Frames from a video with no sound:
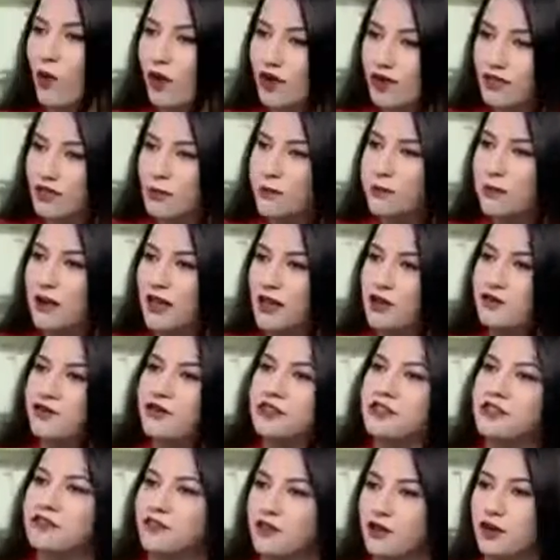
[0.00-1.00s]
What are the
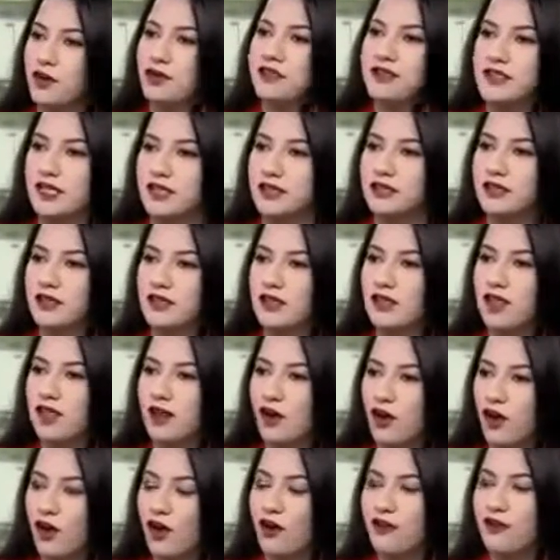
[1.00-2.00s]
benefits for your sector
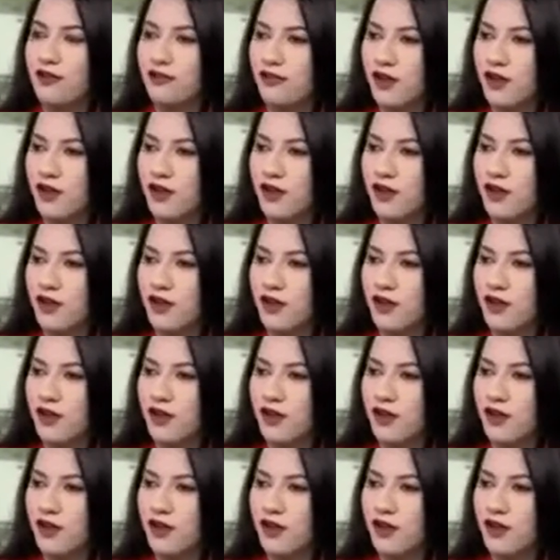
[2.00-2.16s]
of